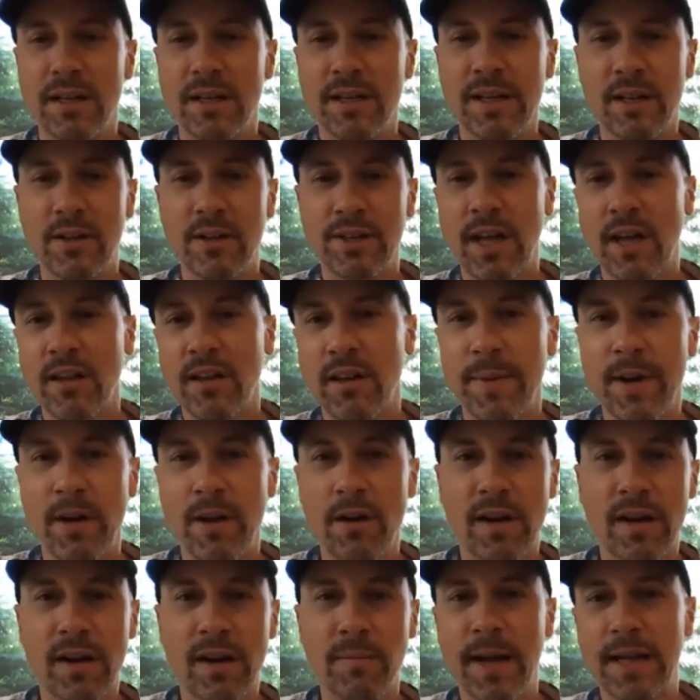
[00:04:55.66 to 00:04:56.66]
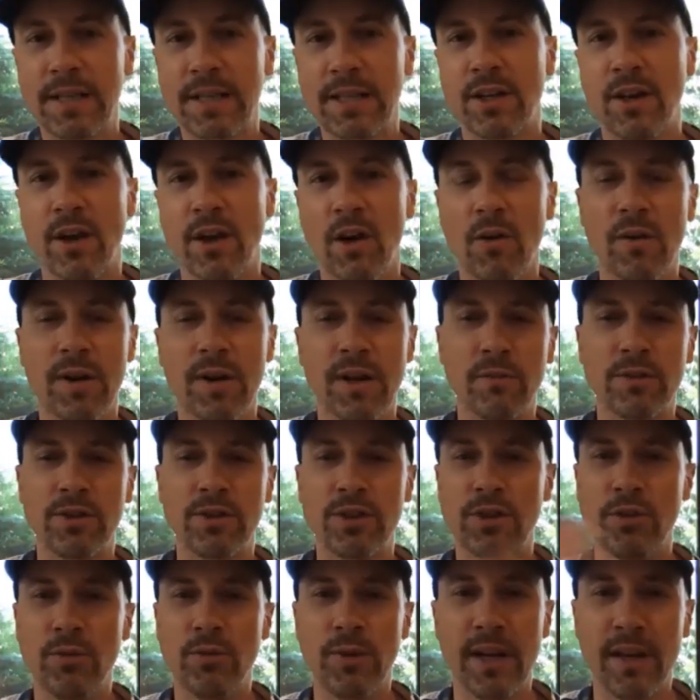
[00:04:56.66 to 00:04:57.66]
South America and Mexico, and it was
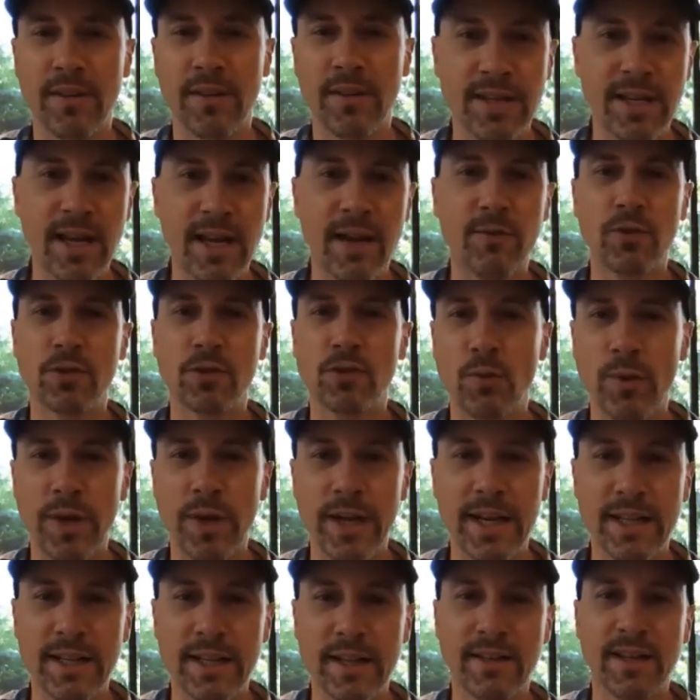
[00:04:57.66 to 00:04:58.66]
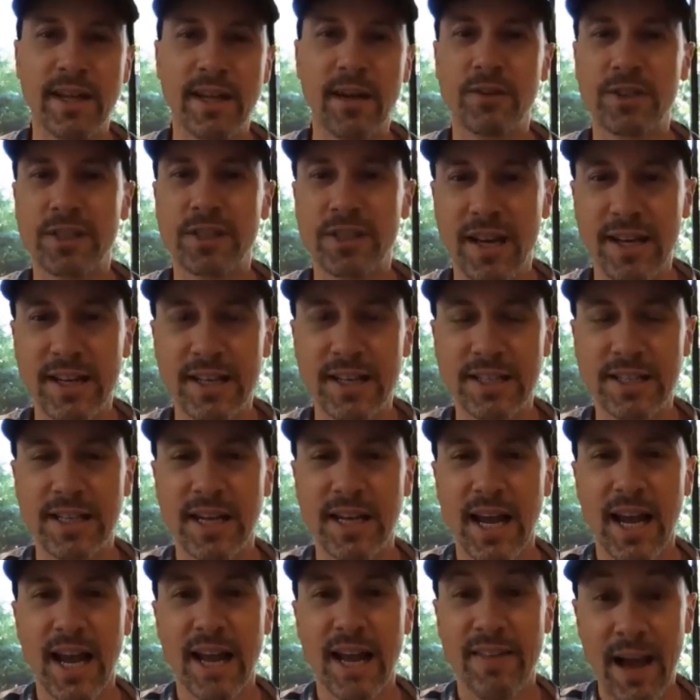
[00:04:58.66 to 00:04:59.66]
doing the devil's weed and the devil's lettuce.
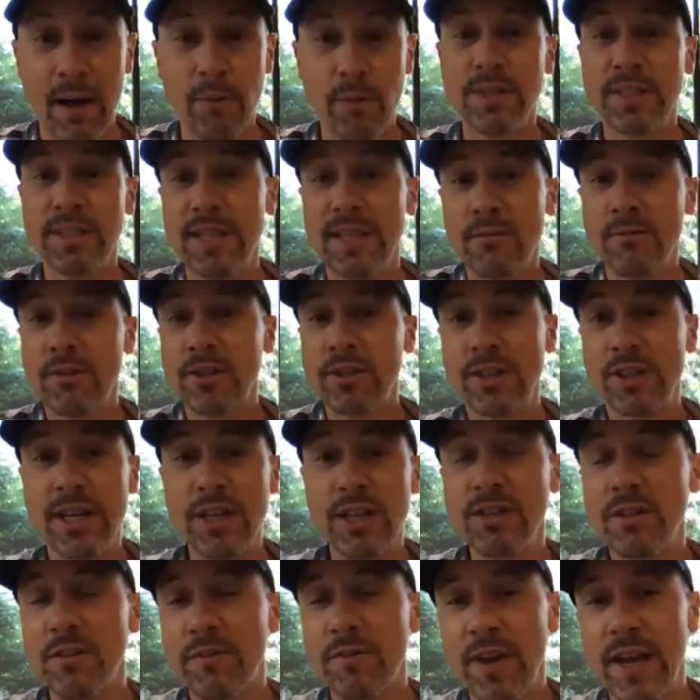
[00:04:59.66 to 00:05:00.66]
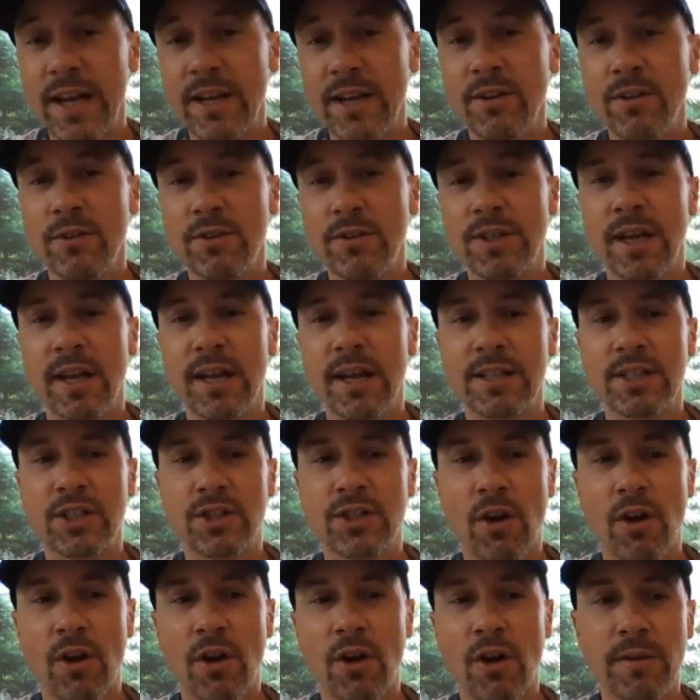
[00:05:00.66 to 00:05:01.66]
That was the origination of fake news, and it
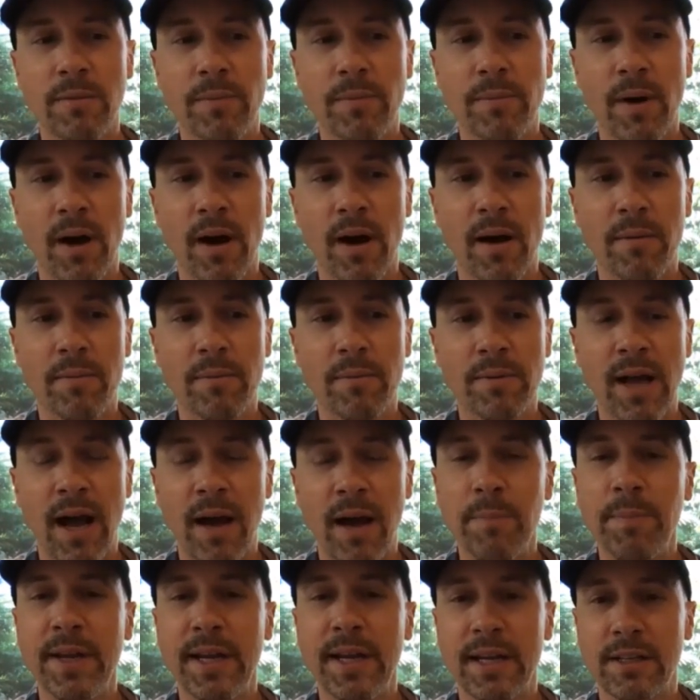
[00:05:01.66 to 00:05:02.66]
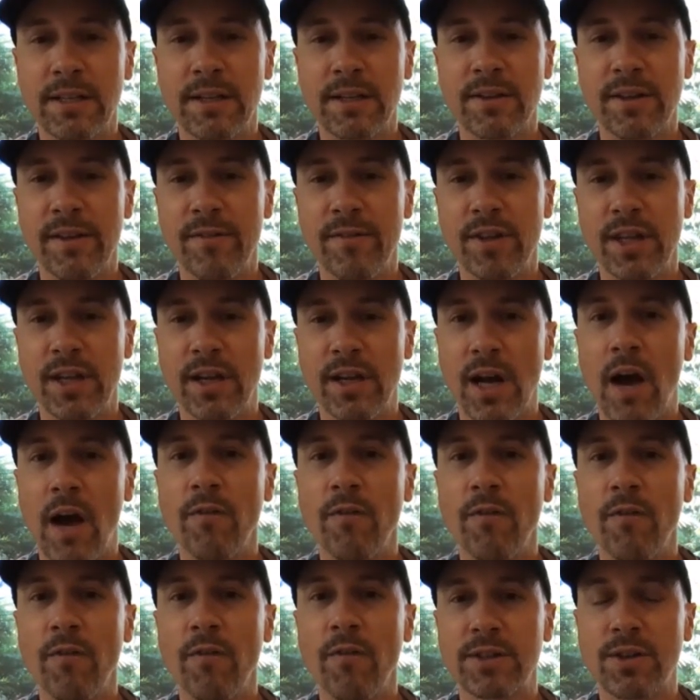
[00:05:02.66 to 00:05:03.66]
started not because of even the
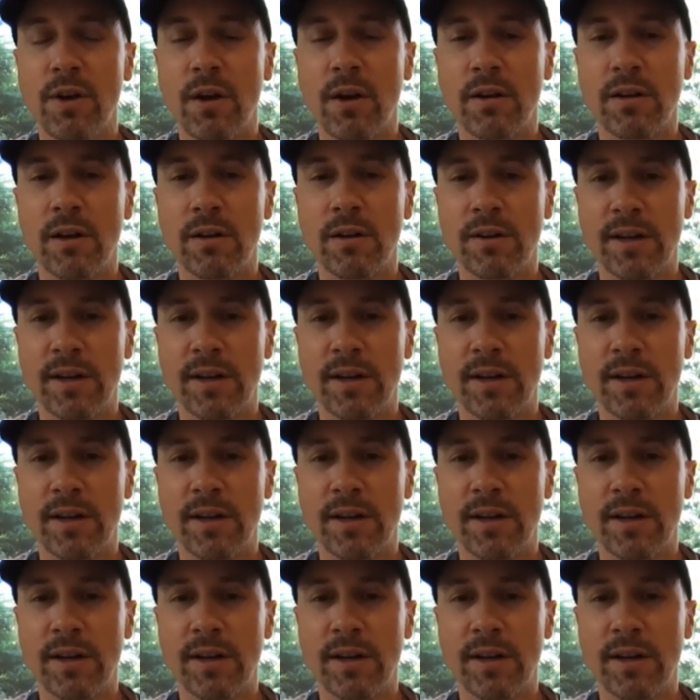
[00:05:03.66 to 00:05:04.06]
government. It started under